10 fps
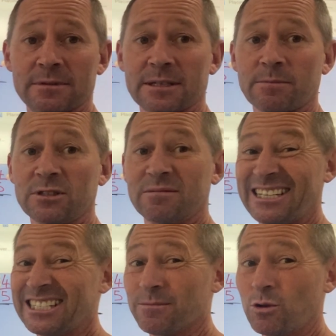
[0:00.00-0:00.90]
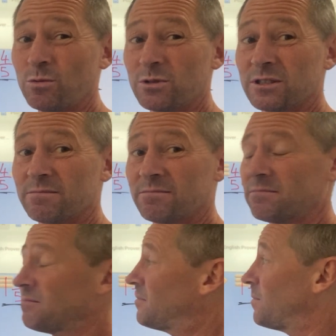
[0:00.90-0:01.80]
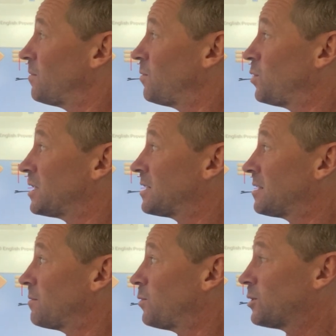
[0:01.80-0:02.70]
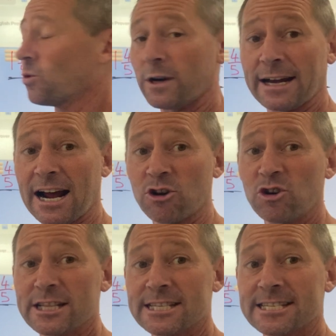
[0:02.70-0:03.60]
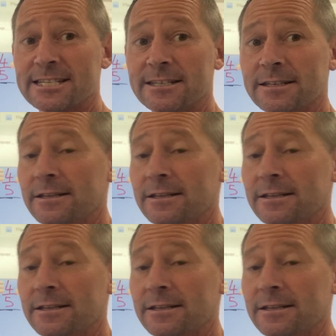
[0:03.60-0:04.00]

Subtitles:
some decimals, which we're talking hundredths,